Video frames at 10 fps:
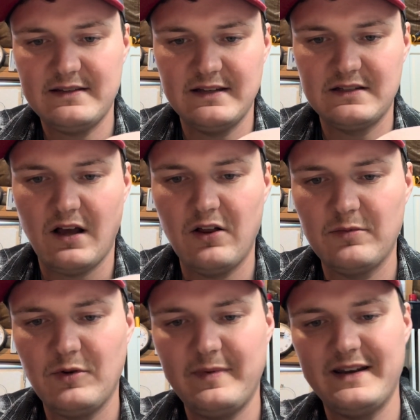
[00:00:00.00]
It's
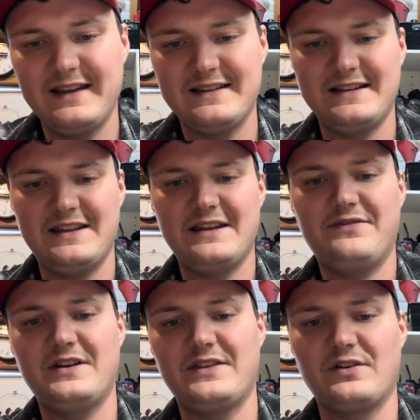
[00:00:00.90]
tolerable, but it's
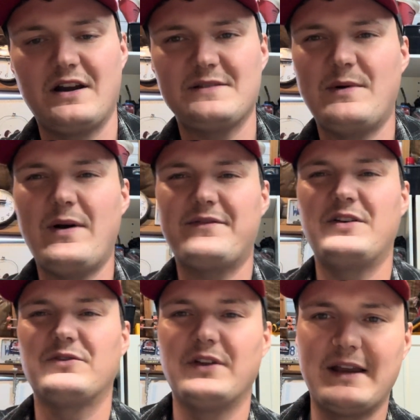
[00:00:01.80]
definitely not the greatest. My wife don't
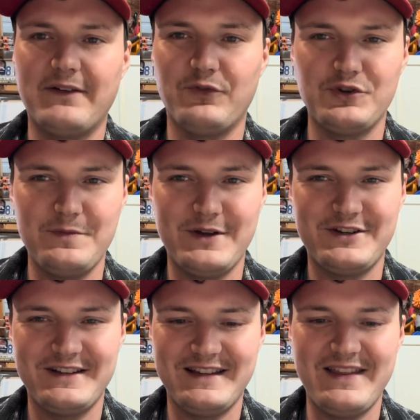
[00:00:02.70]
really care for it too much.
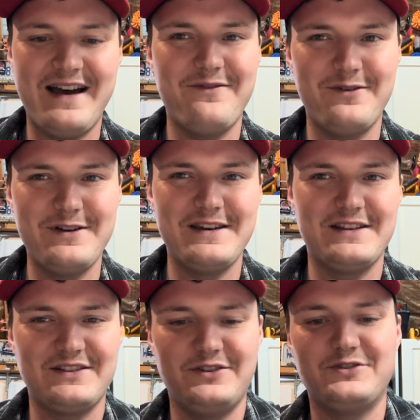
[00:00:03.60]
She said that one is
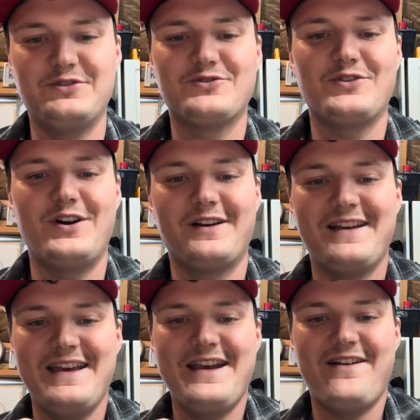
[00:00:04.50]
a little too strong.
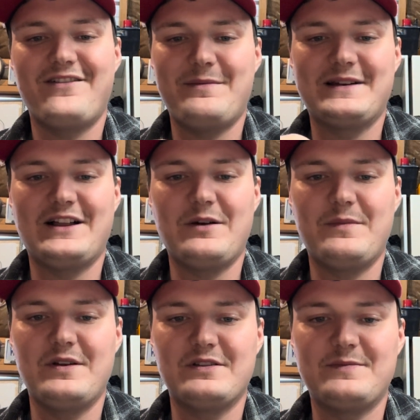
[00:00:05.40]
Every time I tell her I'm
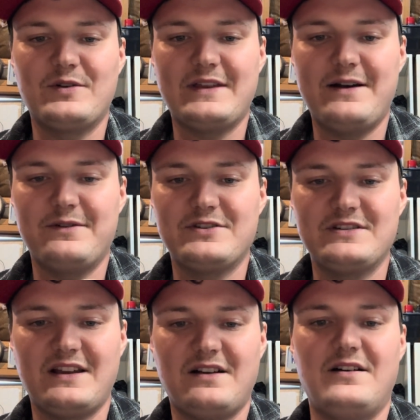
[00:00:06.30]
going to smoke that one, she's
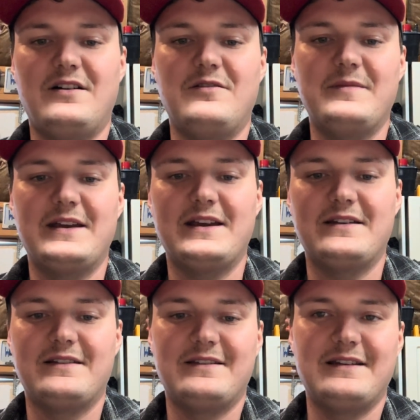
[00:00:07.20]
like, "Oh man,
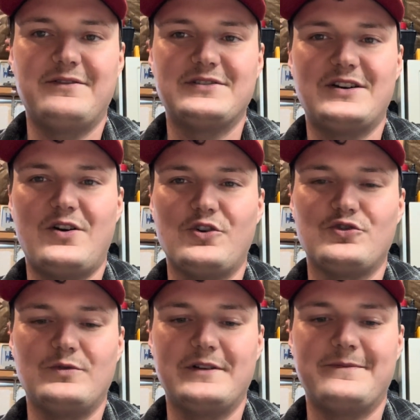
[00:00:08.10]
that one's a harsh
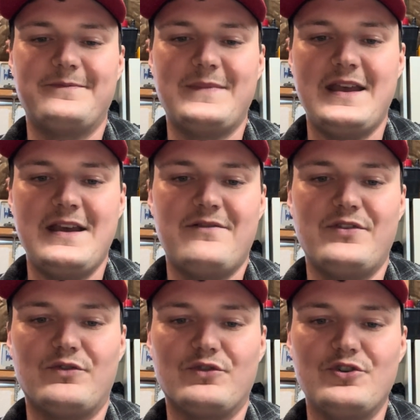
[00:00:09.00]
one for
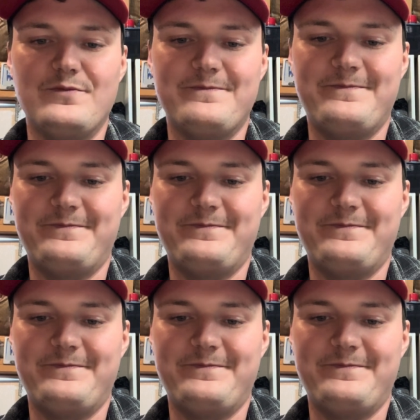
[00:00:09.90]
the room."